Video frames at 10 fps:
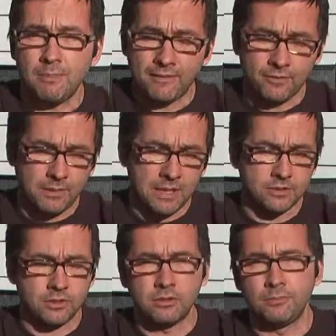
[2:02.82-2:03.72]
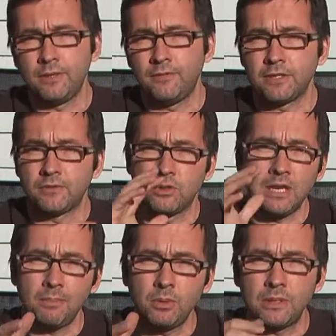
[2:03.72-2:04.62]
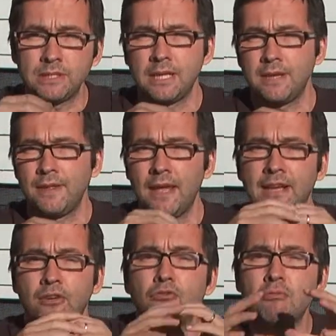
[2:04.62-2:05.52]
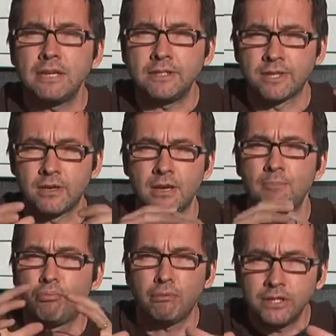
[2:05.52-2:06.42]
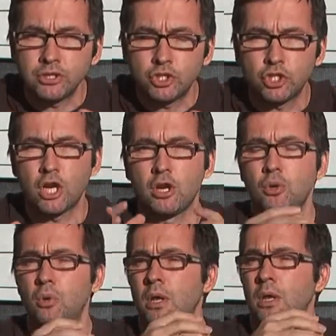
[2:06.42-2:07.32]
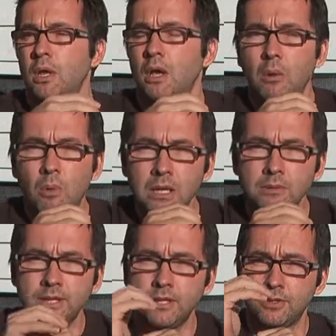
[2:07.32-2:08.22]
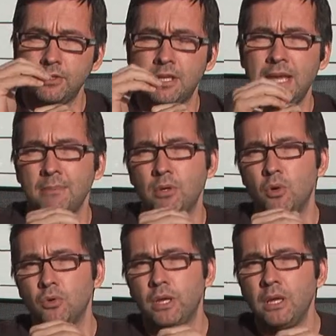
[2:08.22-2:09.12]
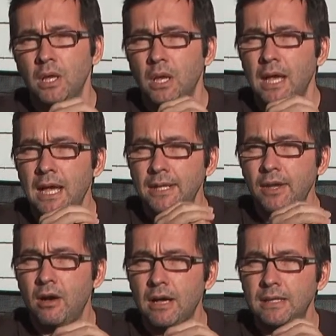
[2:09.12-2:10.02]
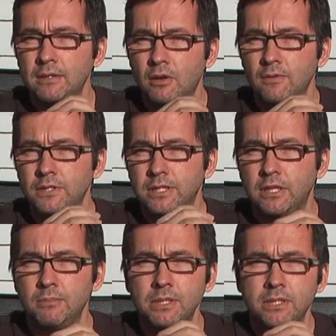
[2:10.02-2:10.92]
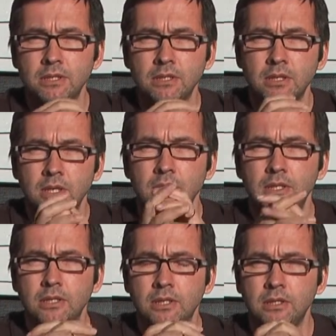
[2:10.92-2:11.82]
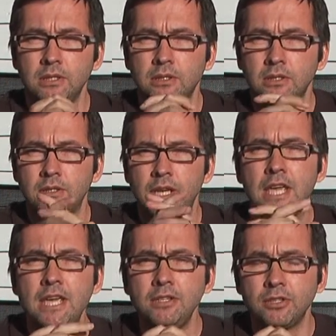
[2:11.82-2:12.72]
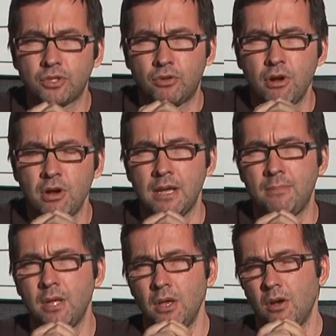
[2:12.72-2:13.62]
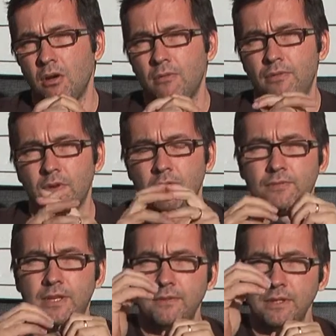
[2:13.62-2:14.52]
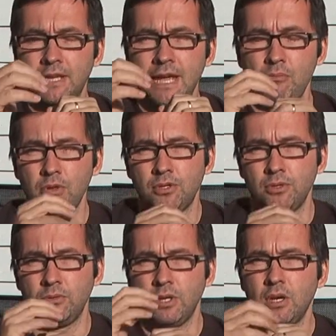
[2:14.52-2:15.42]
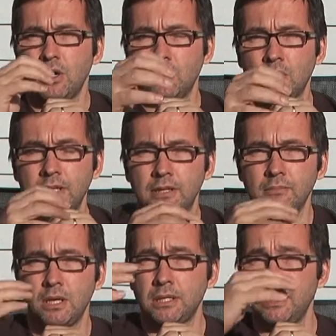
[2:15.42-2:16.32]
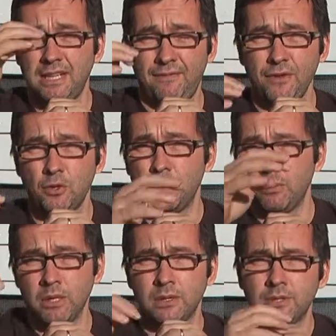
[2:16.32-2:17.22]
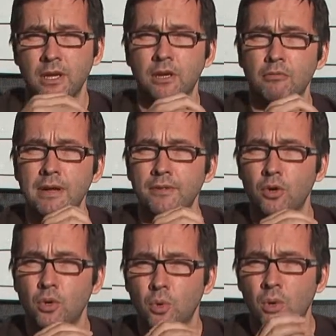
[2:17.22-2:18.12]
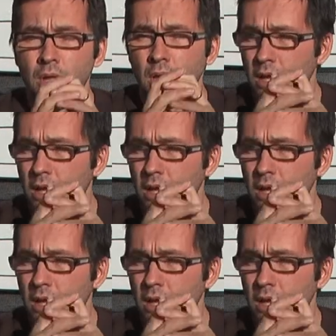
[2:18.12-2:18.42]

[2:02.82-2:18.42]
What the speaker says: come back from that, Stockholm Beer Festival. A couple of weeks down there, had a great time, brilliant show. And while I was there, I took the camcorder and I obviously committed the heinous crime of giving the camera to a colleague of mine, and he filmed me while I was going around the hall.